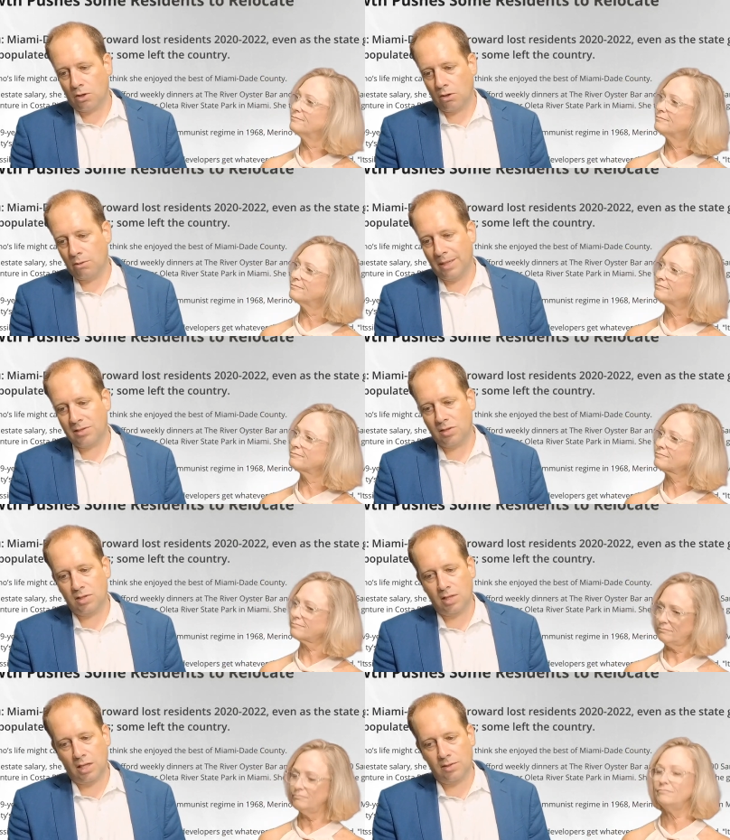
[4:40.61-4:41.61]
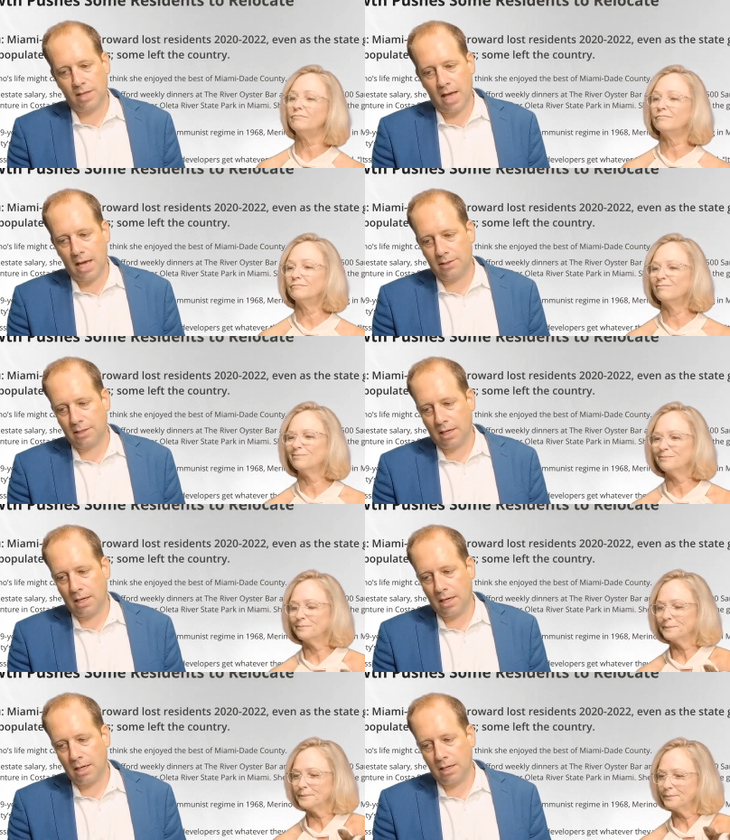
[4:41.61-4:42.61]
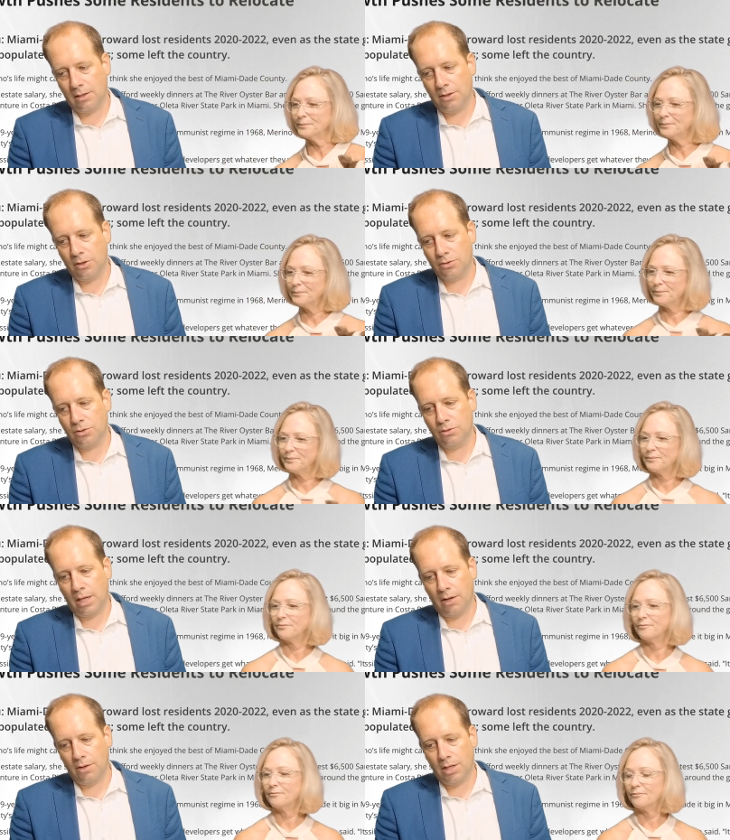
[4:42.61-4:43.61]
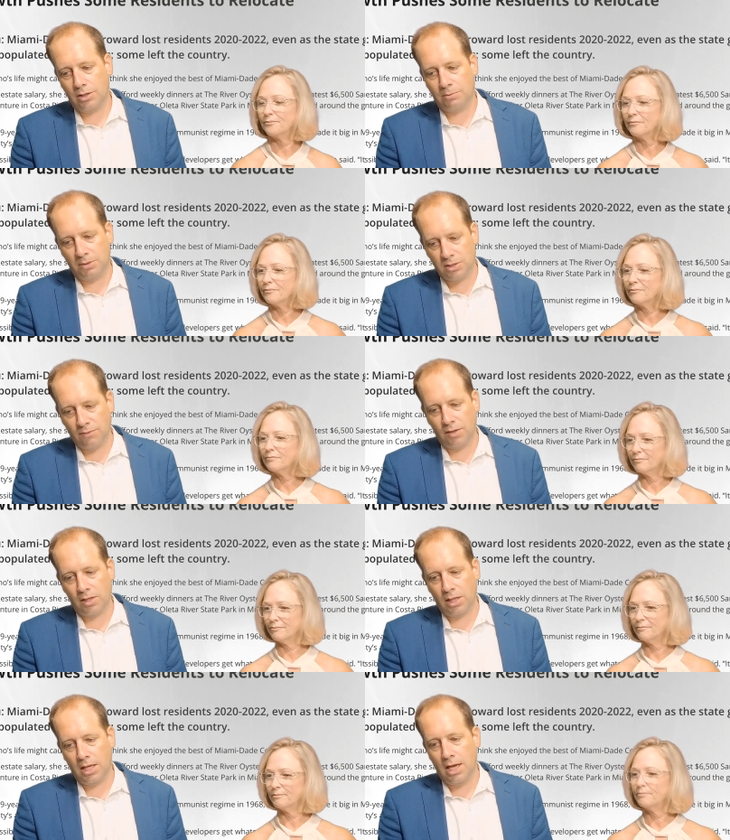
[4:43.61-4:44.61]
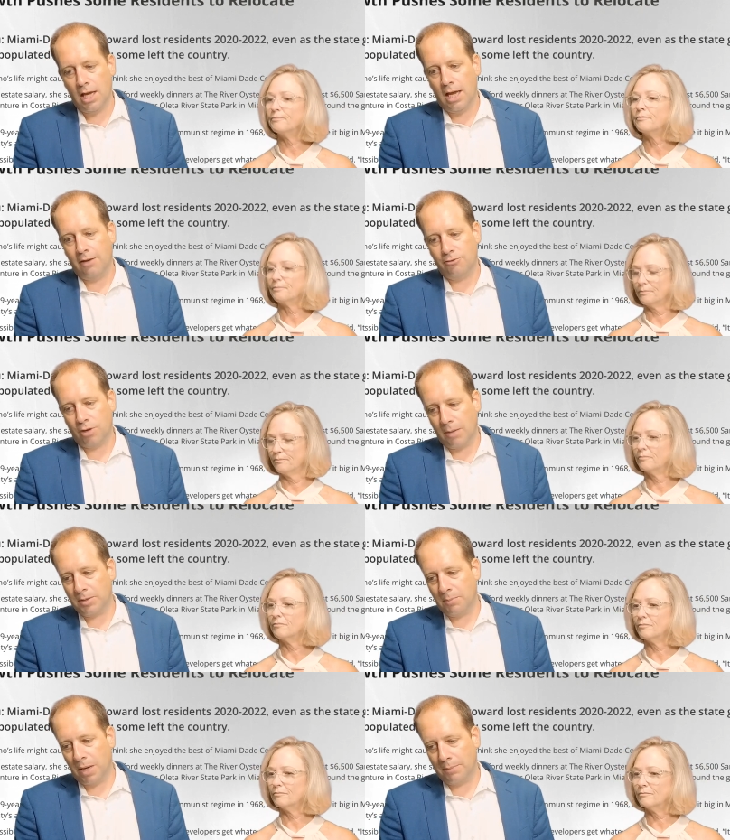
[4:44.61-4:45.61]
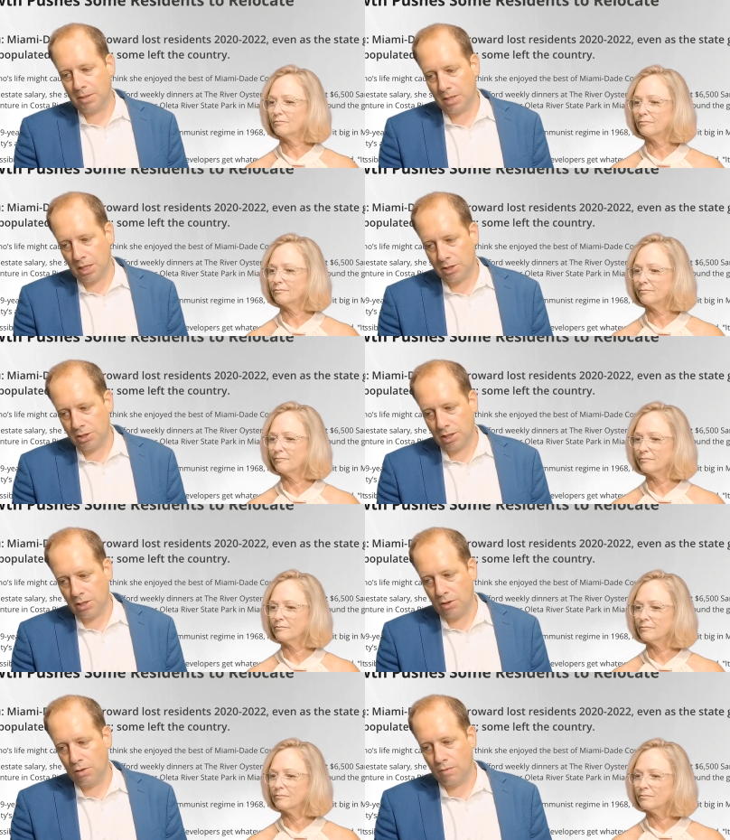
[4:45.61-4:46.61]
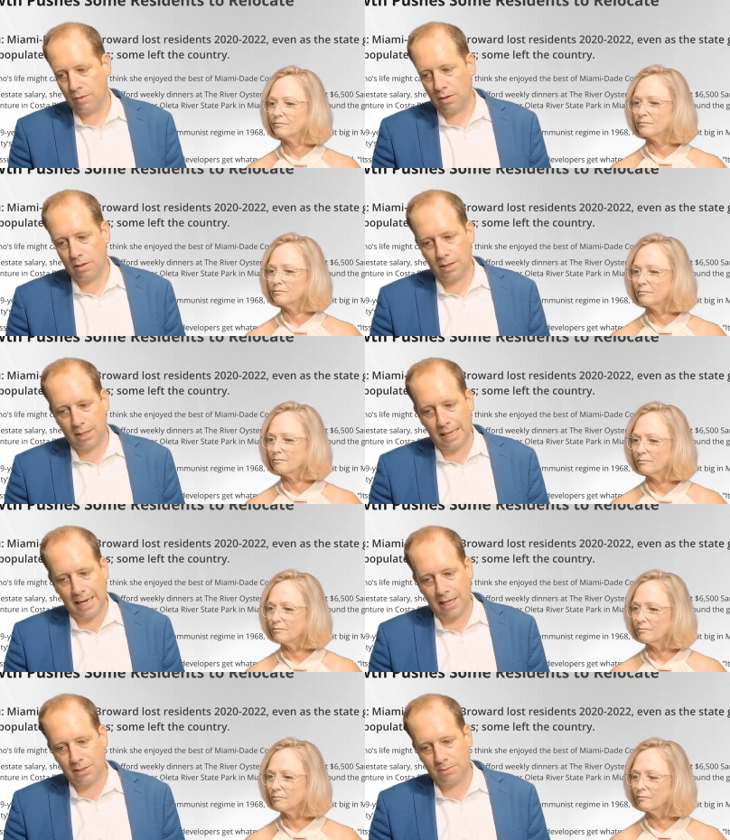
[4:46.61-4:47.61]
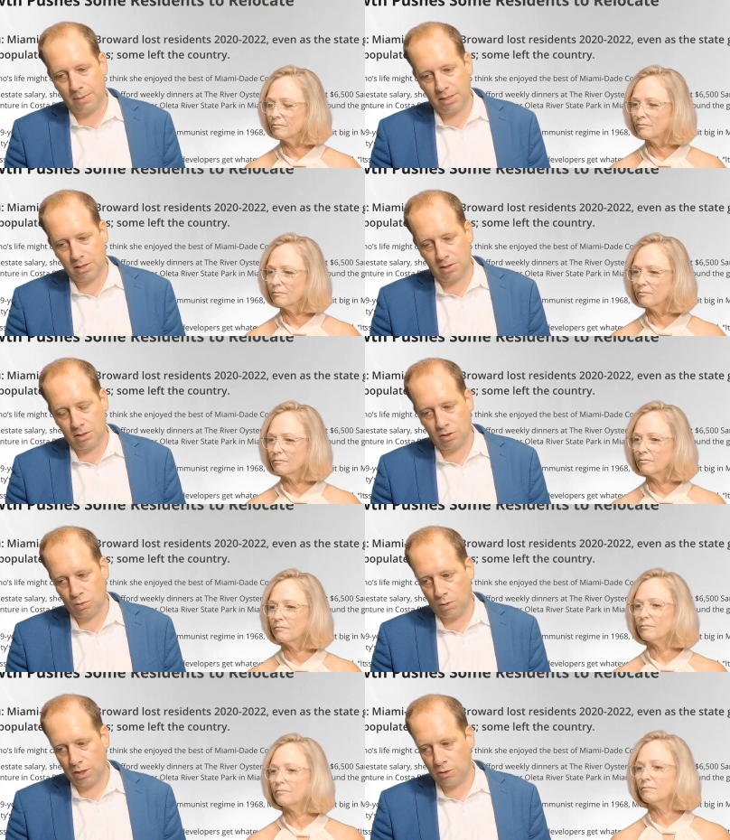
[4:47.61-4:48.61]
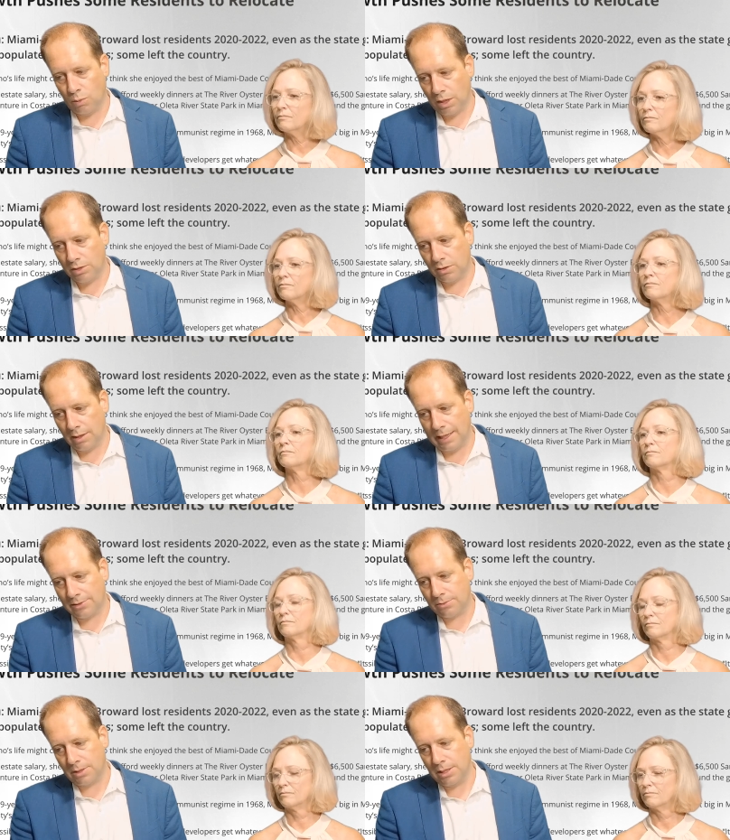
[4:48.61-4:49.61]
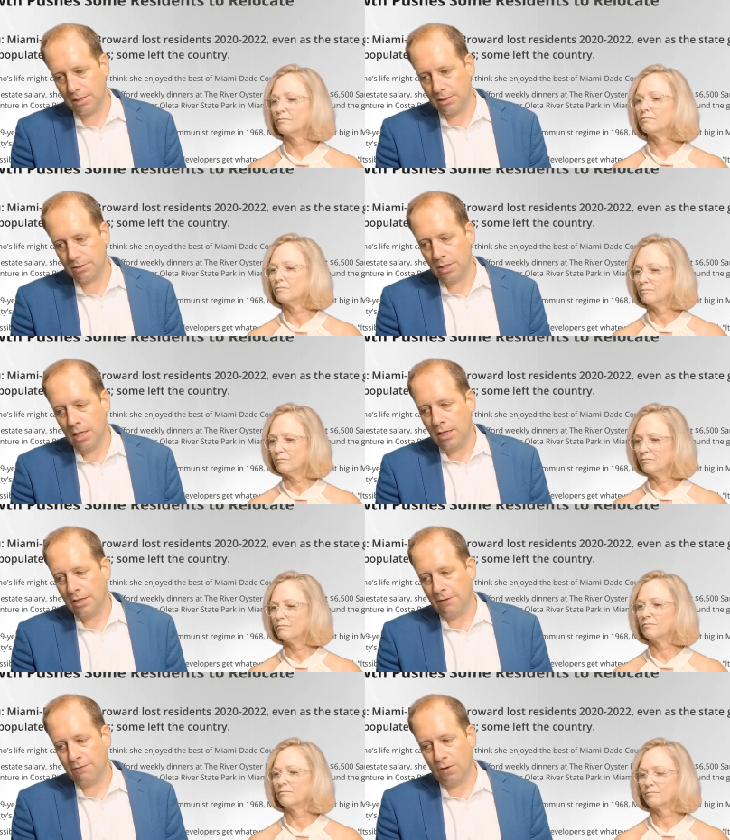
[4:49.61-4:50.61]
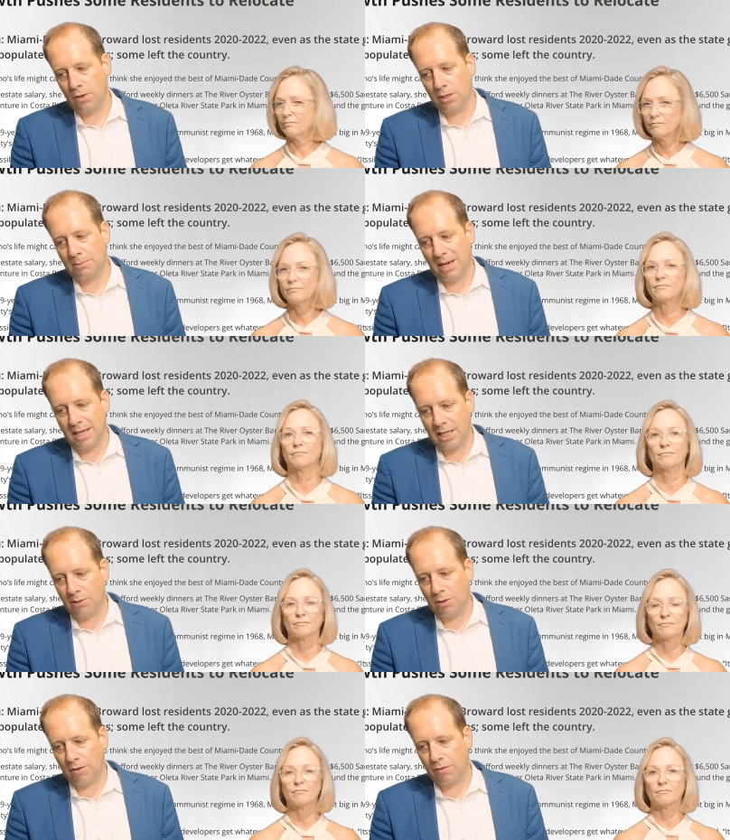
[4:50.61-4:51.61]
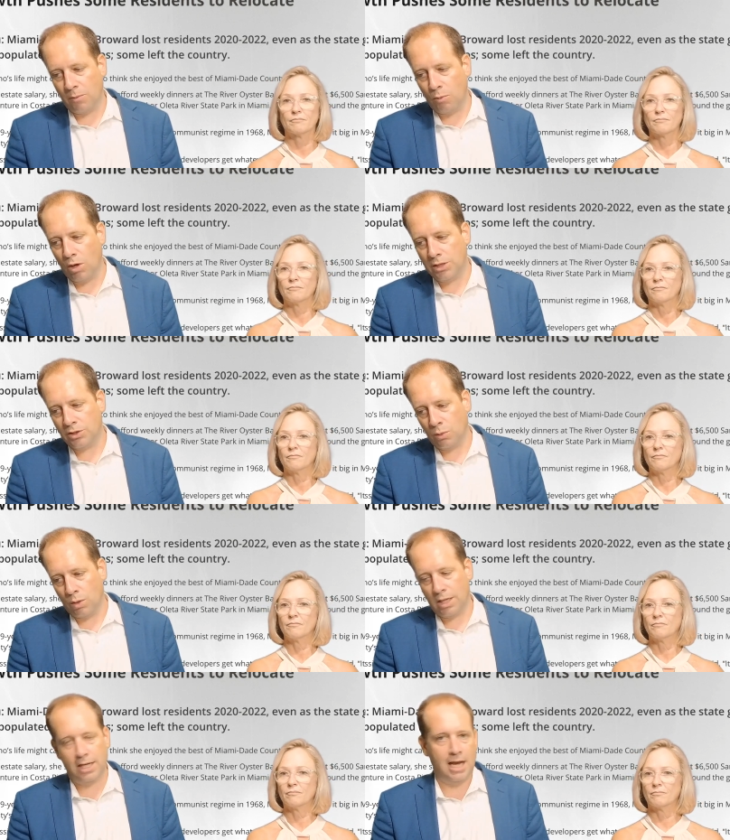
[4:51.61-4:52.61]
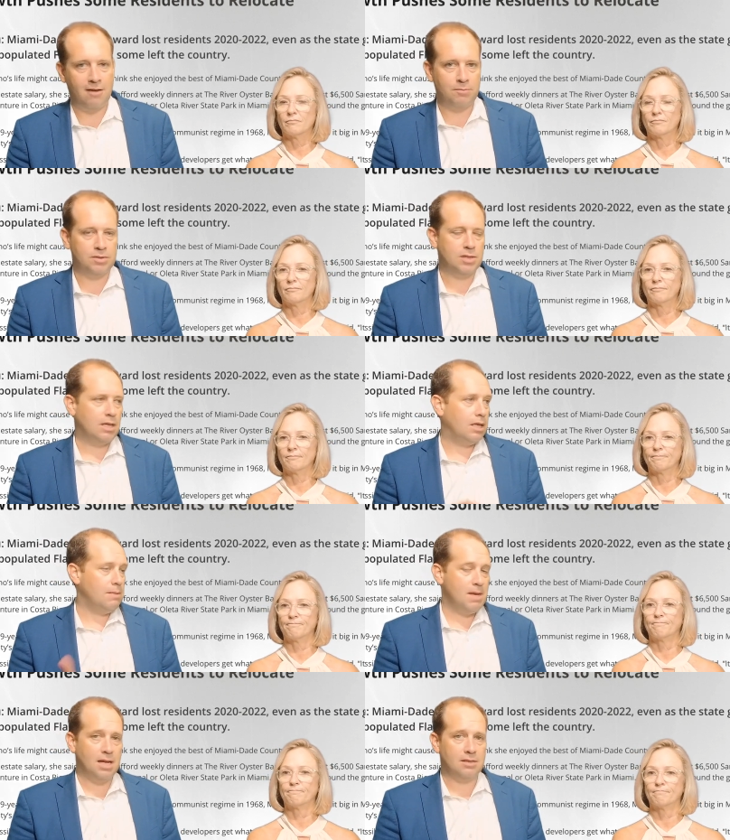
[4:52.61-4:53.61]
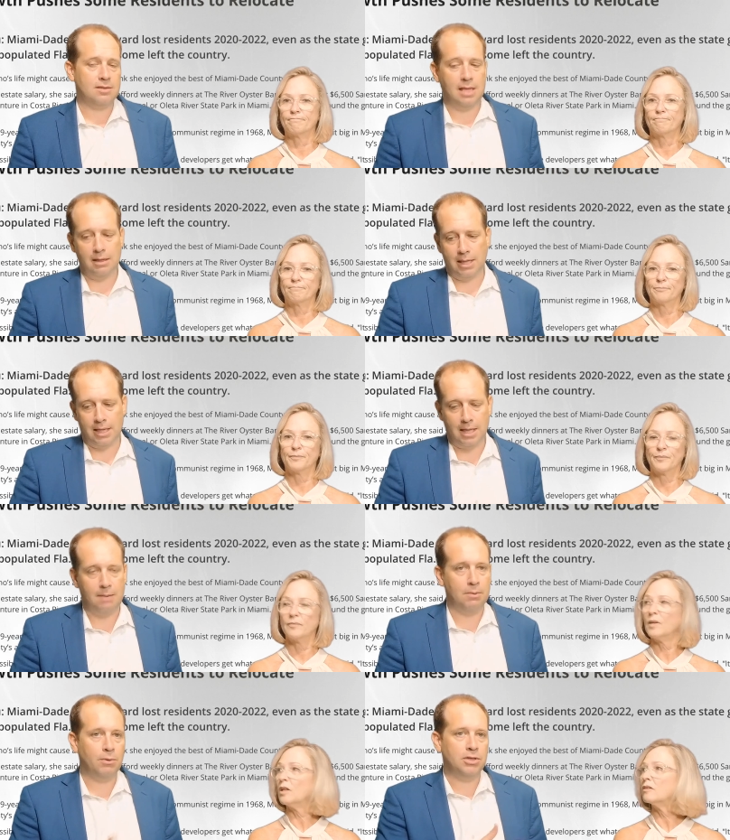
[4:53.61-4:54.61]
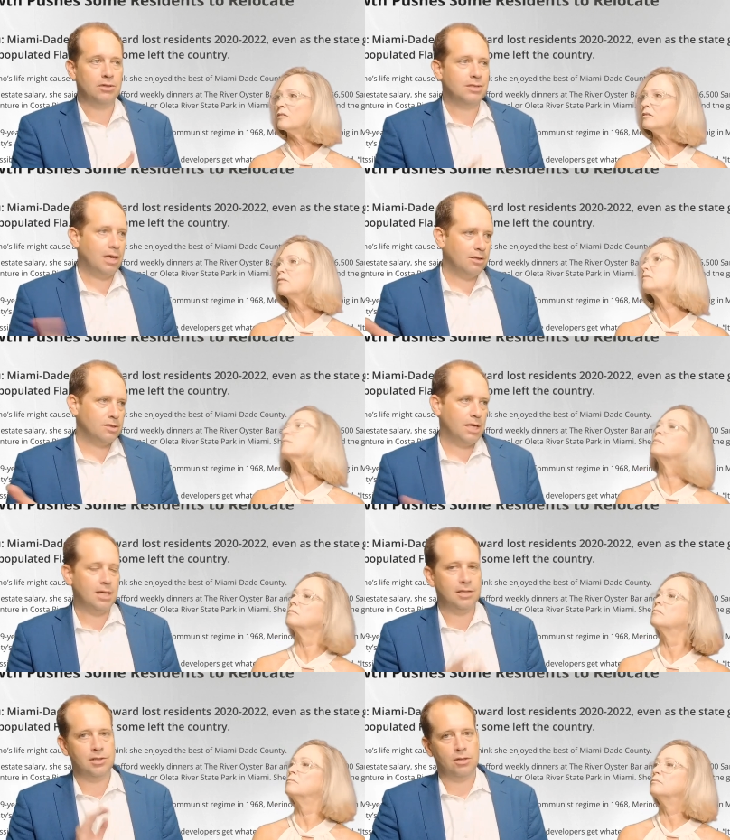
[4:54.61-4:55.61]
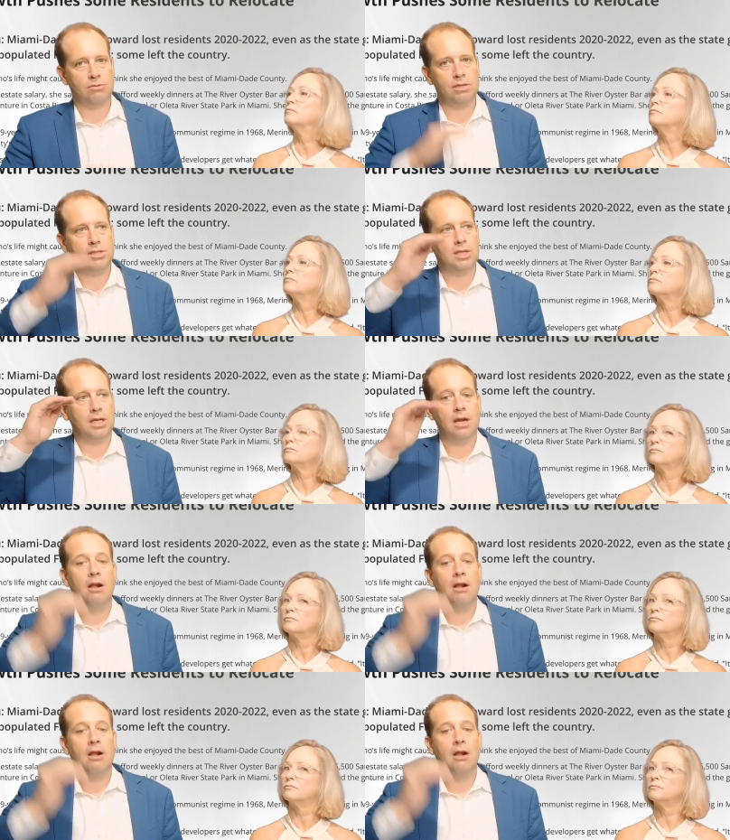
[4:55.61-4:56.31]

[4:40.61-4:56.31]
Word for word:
Speaker 1: article basically says that those 2 counties specifically have dropped in population over the last, since 2020, so the last 3 years, they've fallen by anywhere from 1 to 1.5%. Now, that may not sound like a lot, but when your entire state is increasing